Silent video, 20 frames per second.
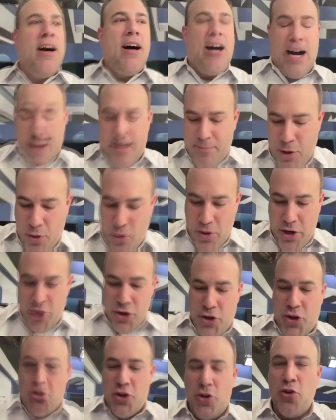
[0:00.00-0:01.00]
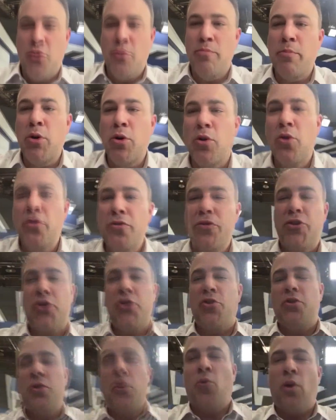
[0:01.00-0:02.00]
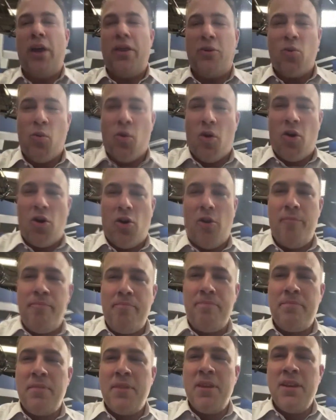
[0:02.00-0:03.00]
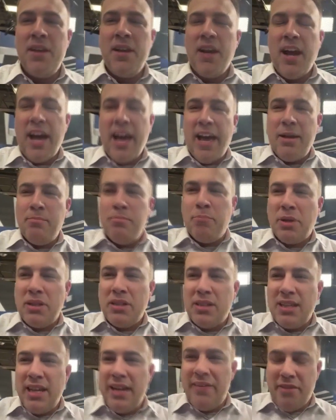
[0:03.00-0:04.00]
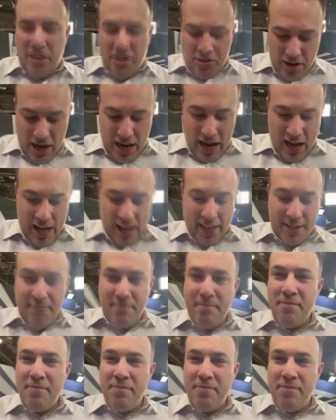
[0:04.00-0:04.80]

I'm going to move to the weather wall, and believe it or not,